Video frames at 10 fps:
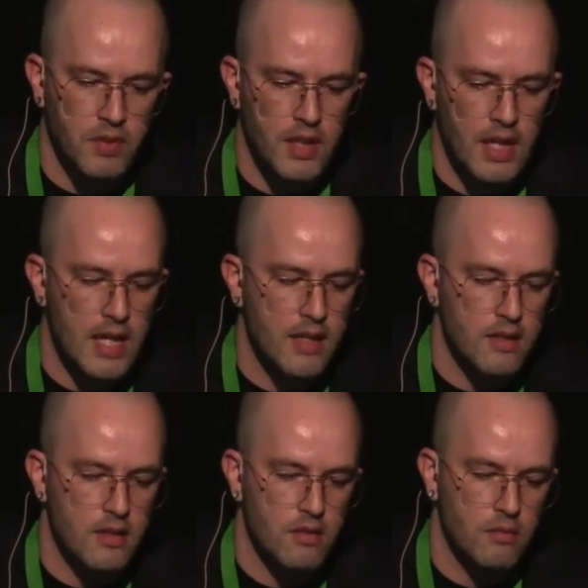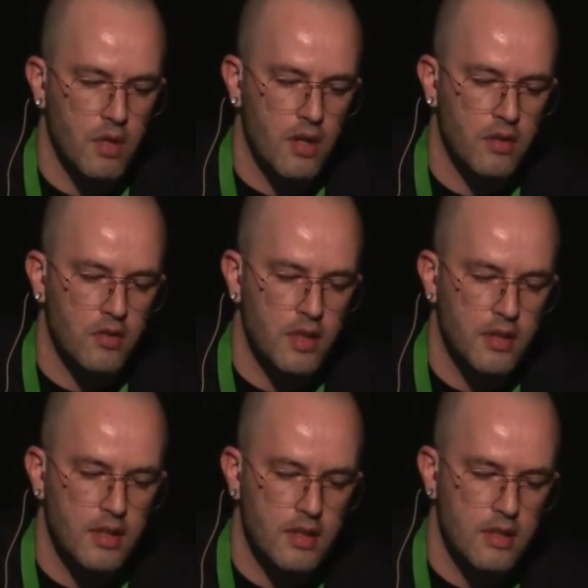Nice. Well, I don't
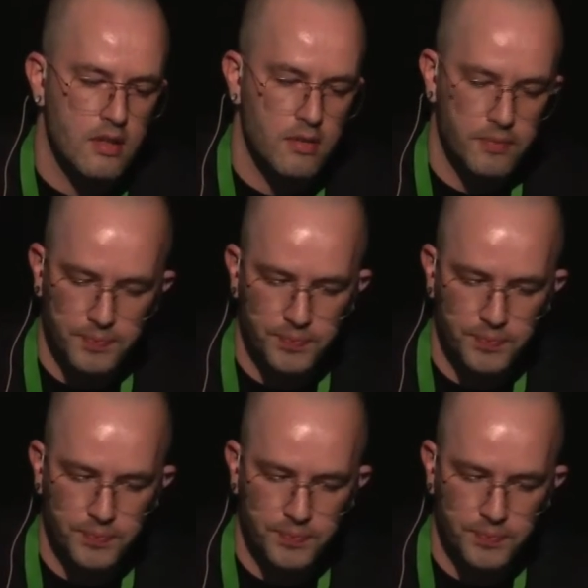need this.